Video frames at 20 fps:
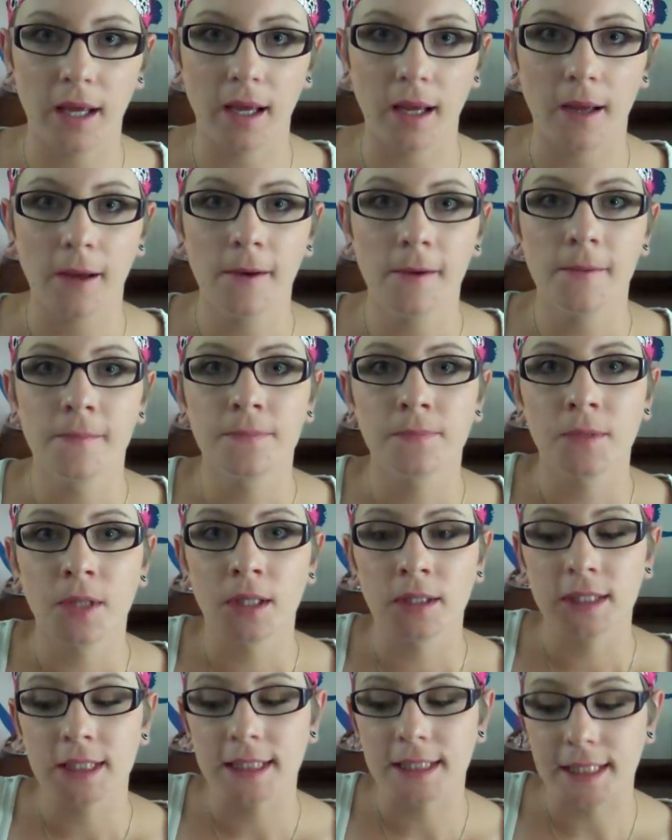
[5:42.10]
thing,
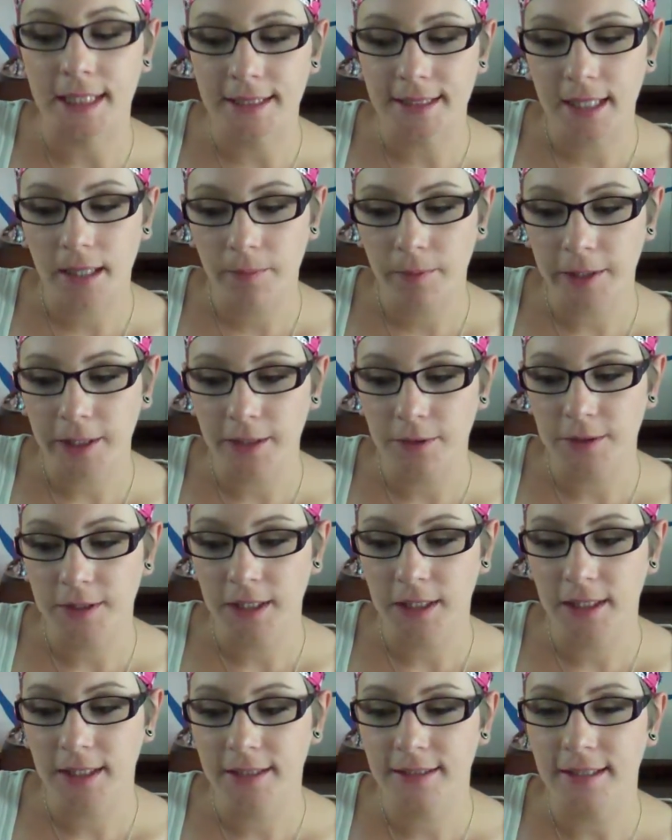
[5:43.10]
since I'm
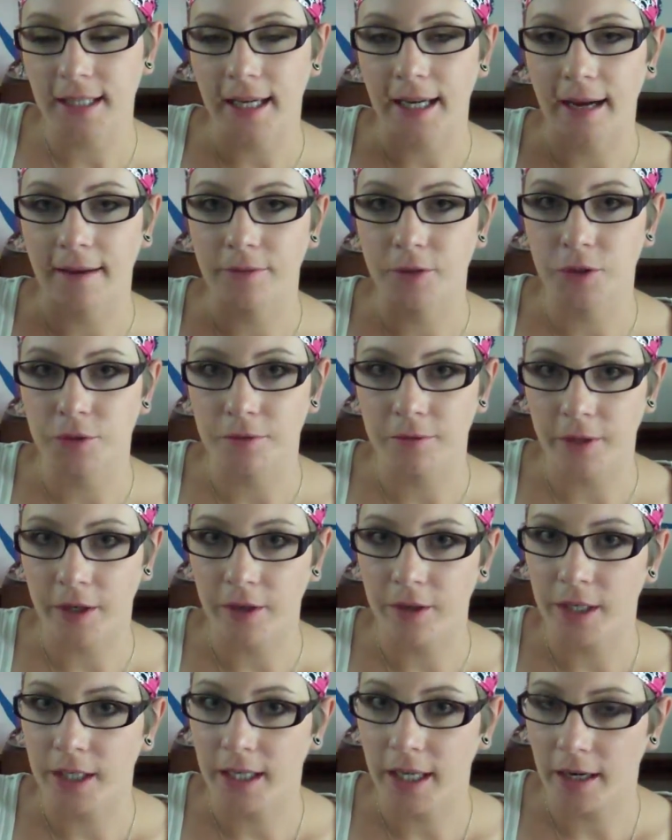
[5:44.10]
reusing this, I have to
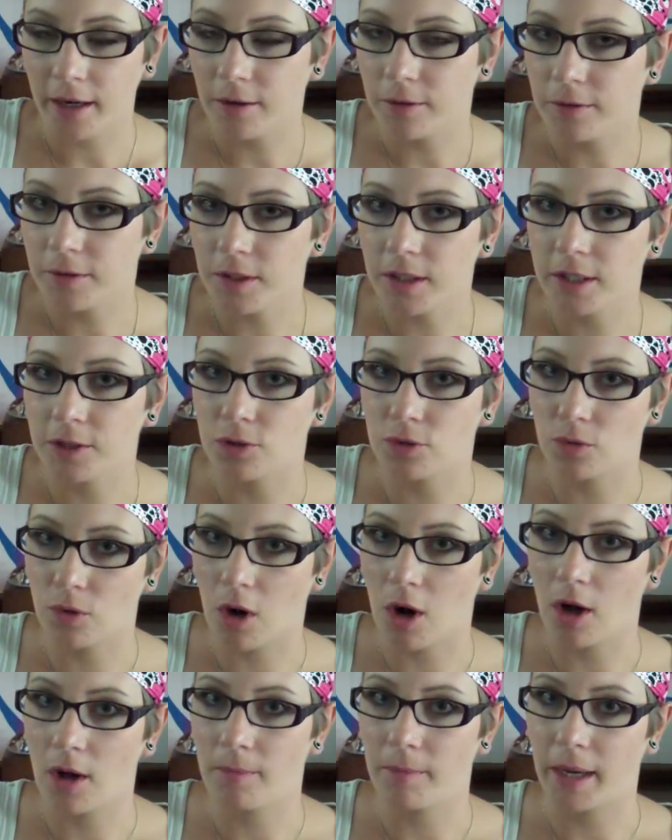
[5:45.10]
very carefully
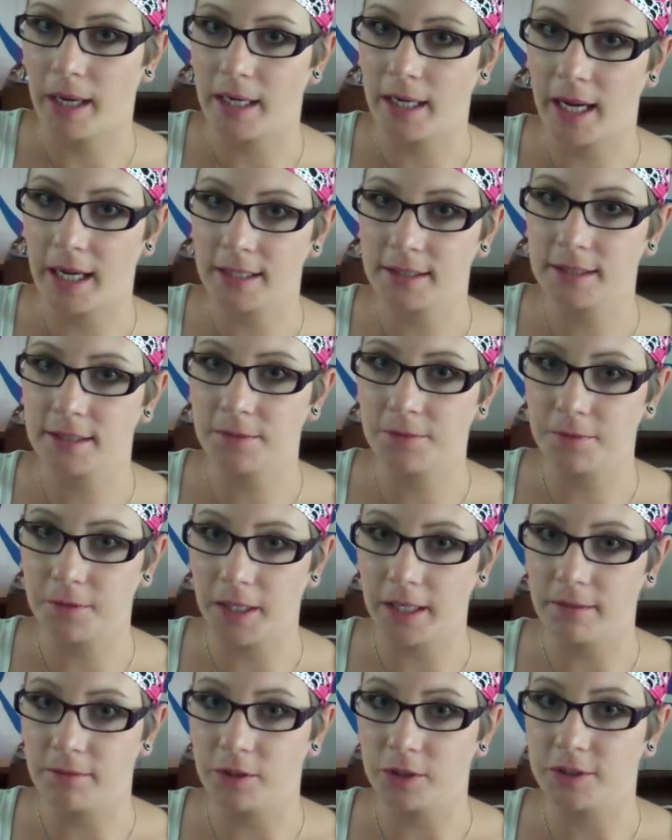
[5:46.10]
draw my next
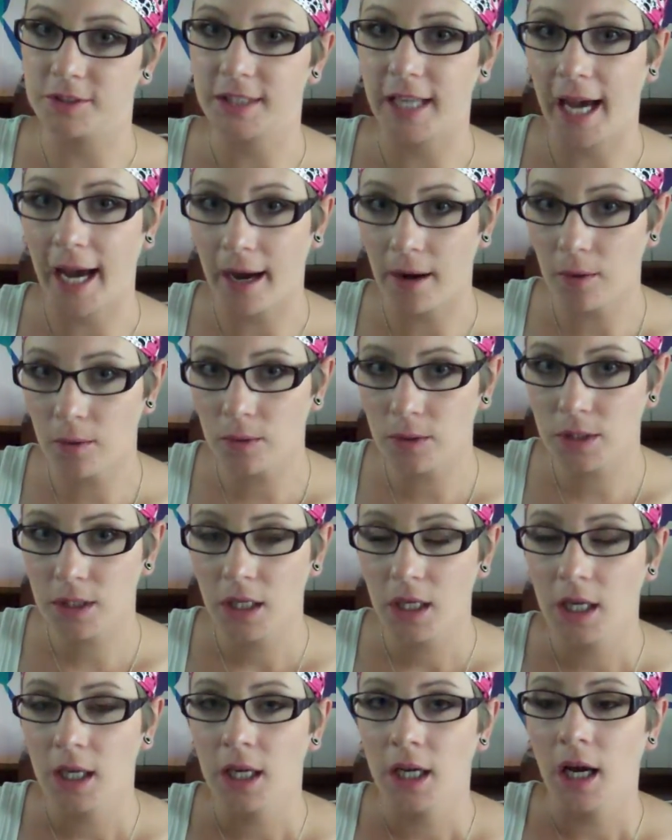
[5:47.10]
flavors out.
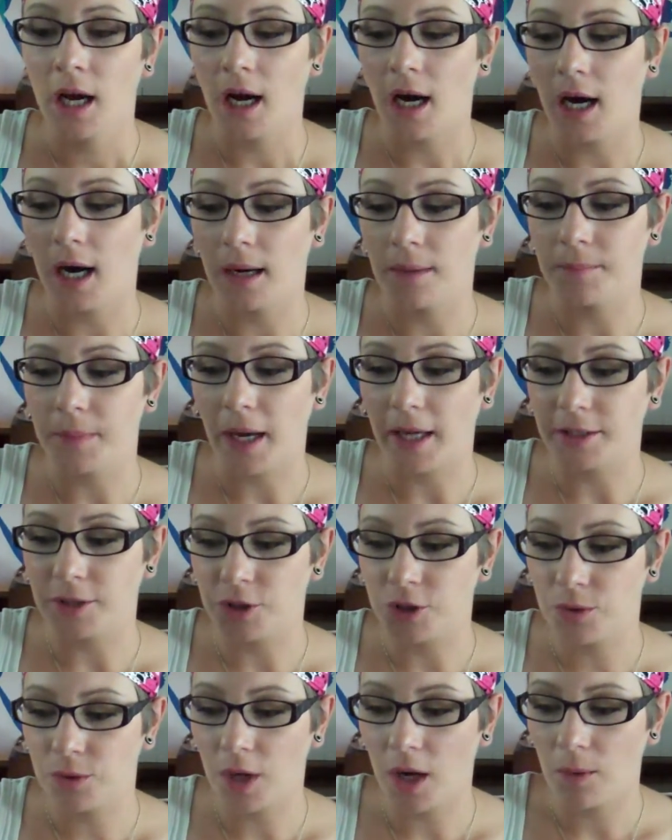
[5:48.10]
I
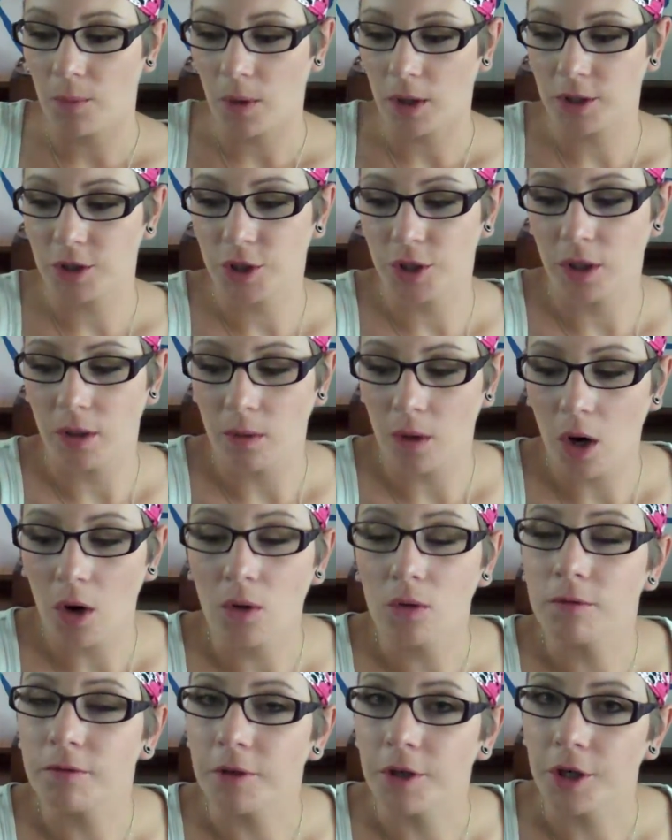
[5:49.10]
do not want to go
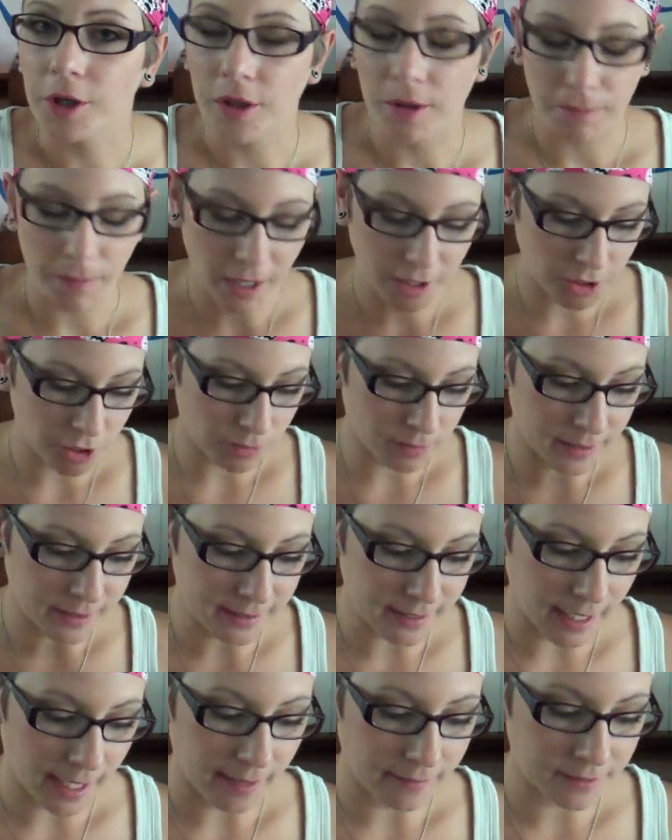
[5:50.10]
over the
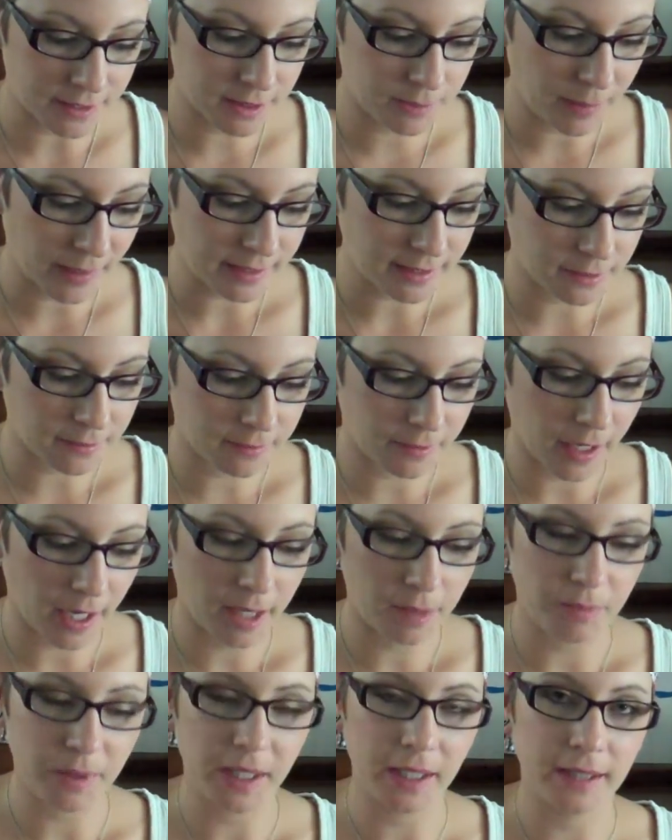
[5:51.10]
measurements I have
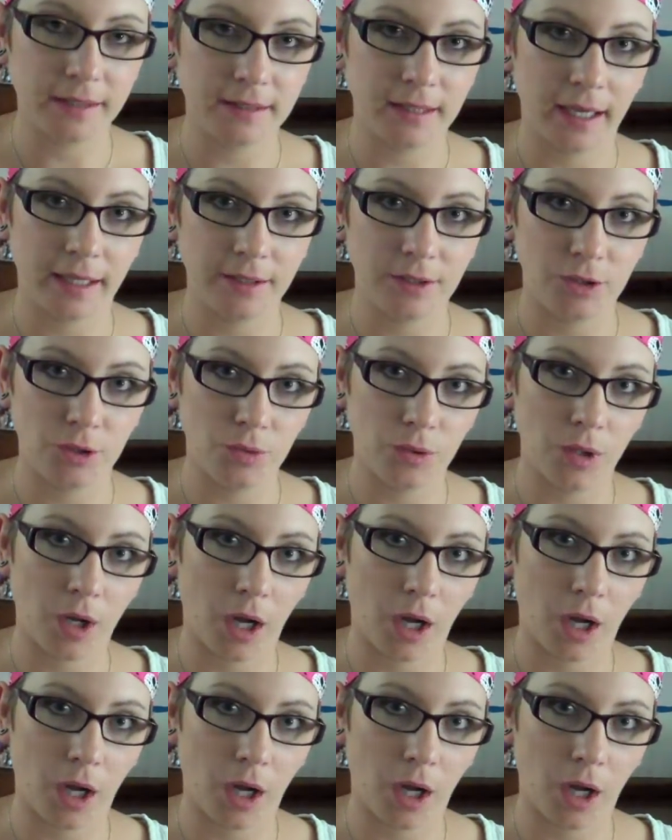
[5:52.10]
specified because I